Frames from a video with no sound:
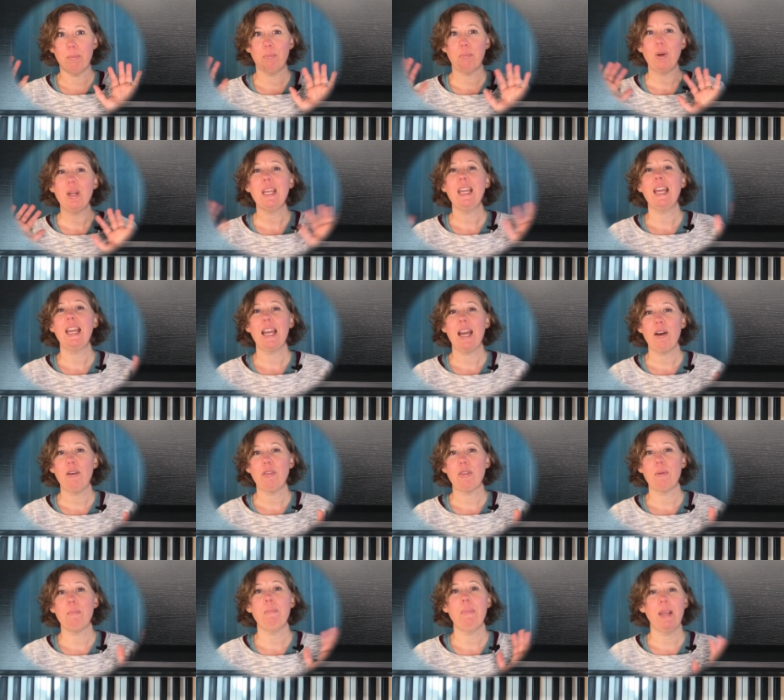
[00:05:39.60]
bringing
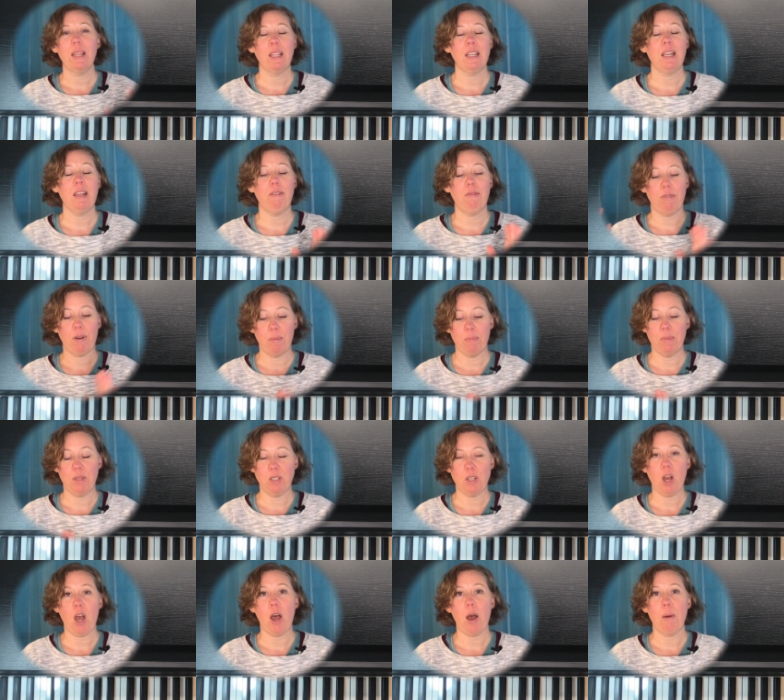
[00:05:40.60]
out the melody from the
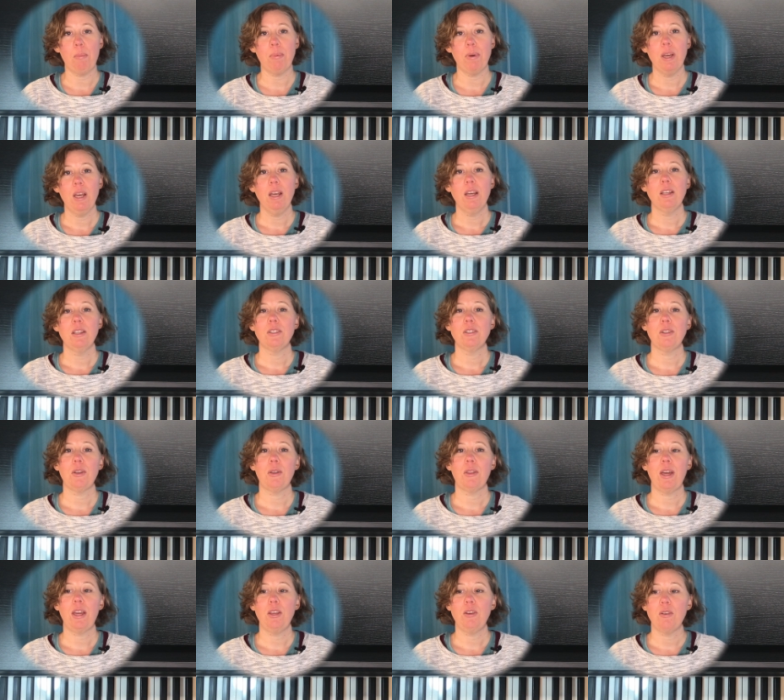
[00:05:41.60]
top so
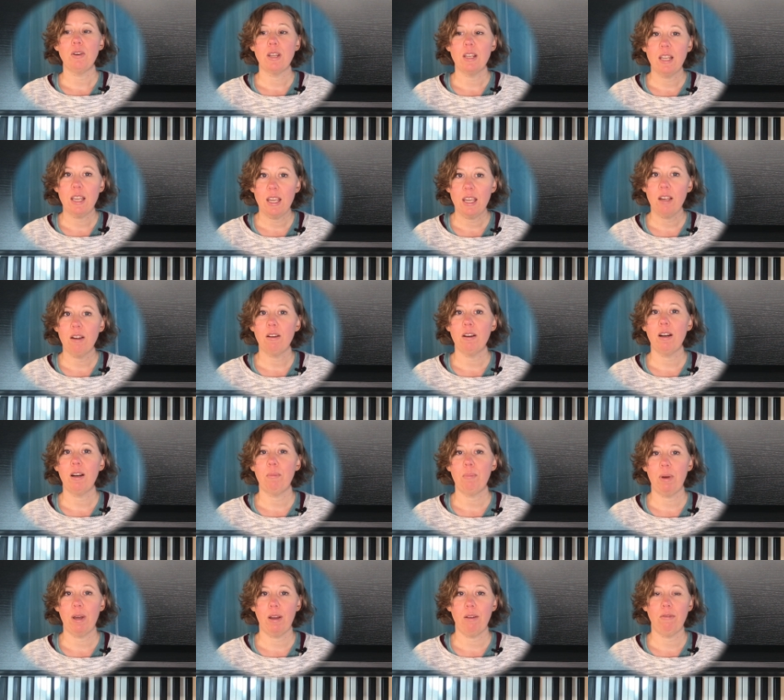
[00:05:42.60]
that you can hear it
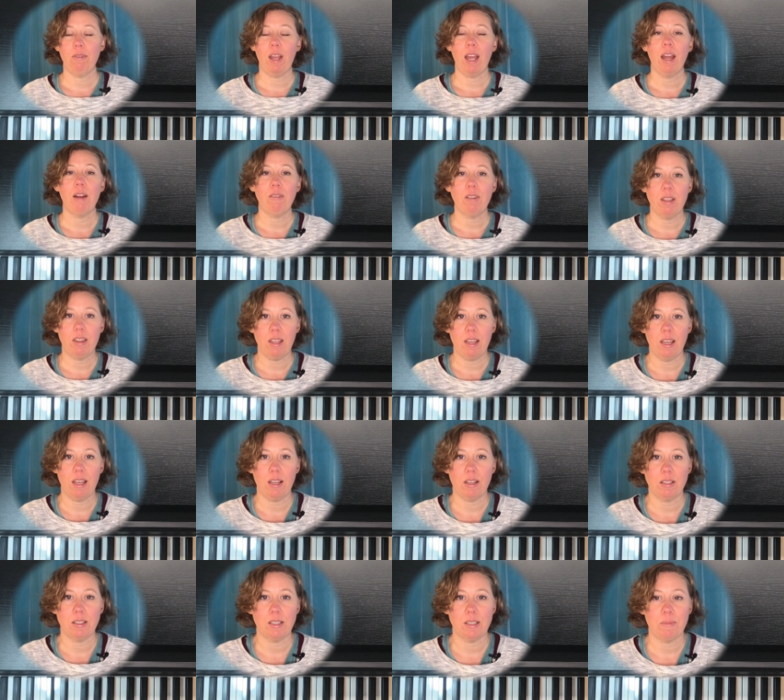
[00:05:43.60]
above everything
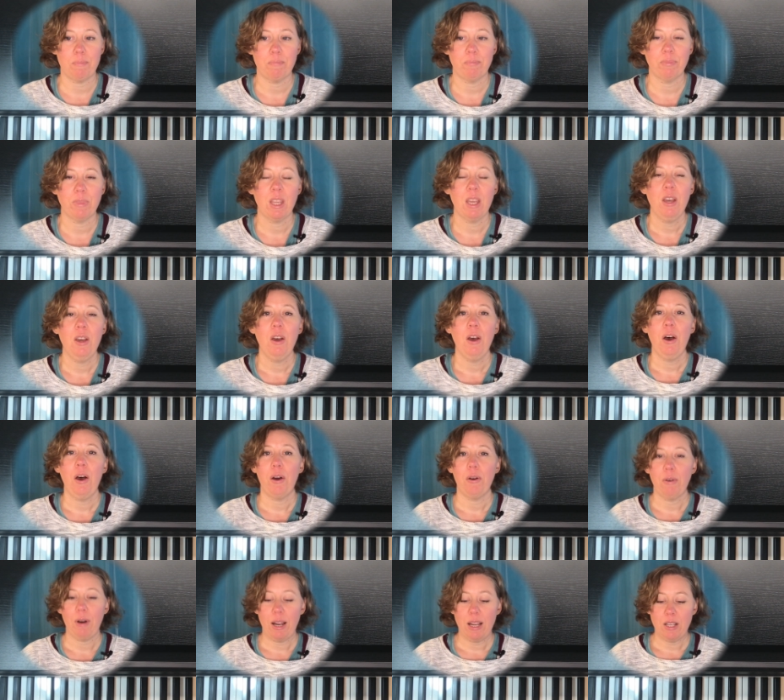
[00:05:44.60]
else.
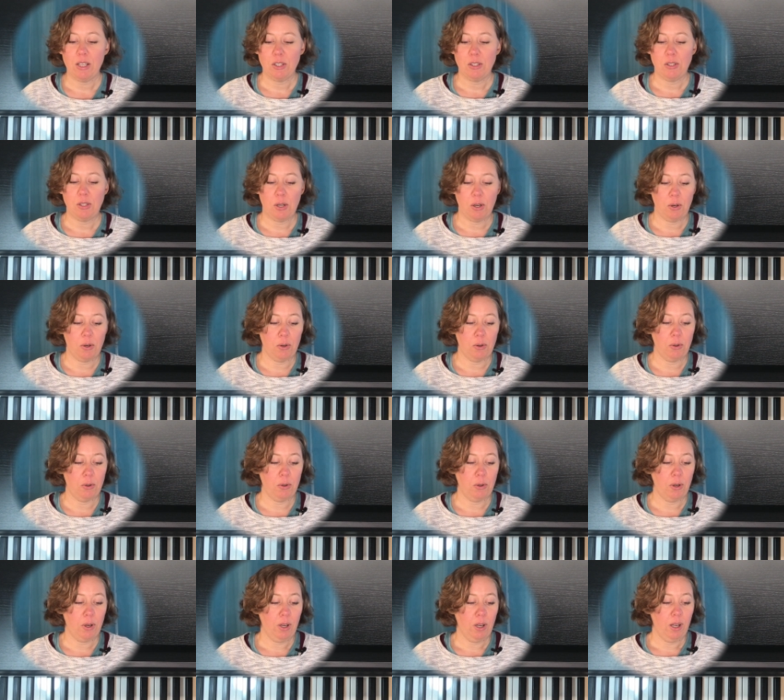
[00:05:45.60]
All right,
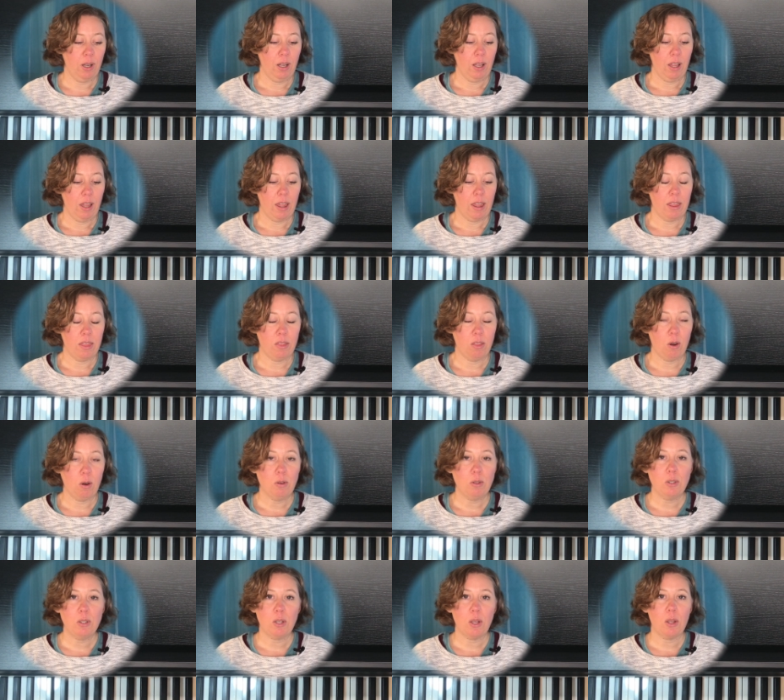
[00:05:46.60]
so
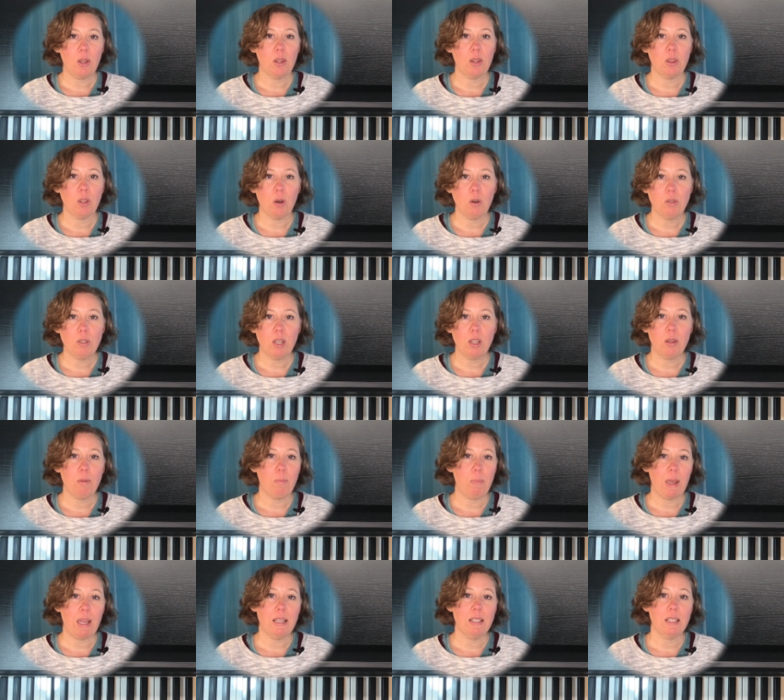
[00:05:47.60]
those are the
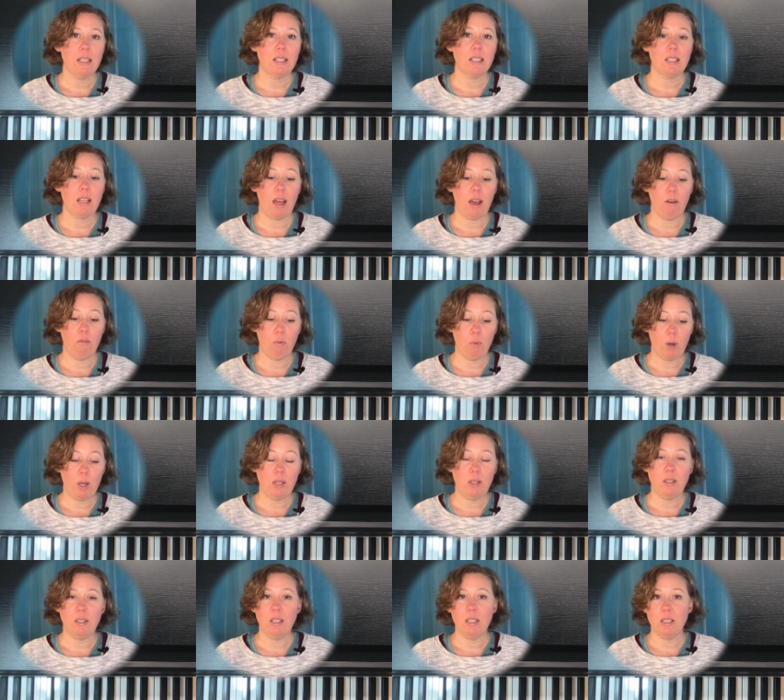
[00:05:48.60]
basics of what
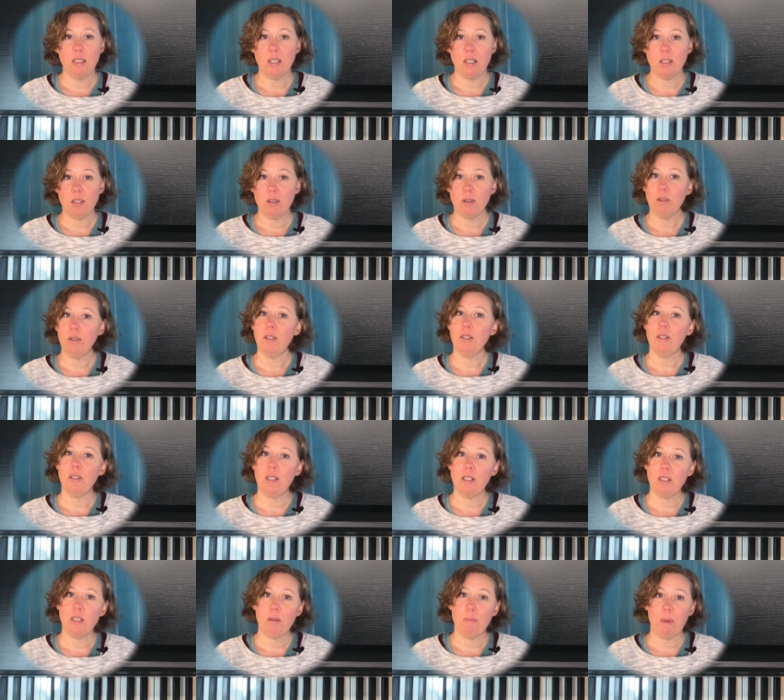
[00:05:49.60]
you need to do. You
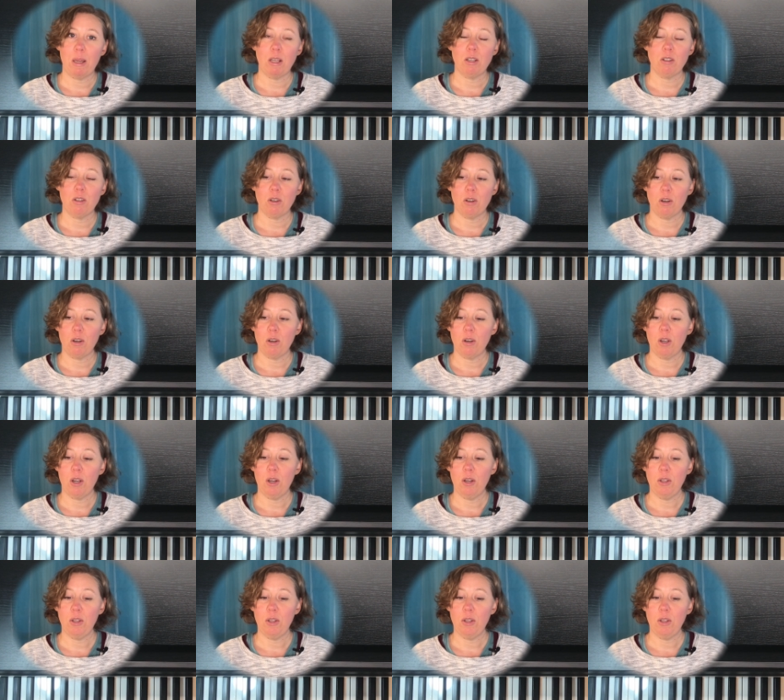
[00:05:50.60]
need to make sure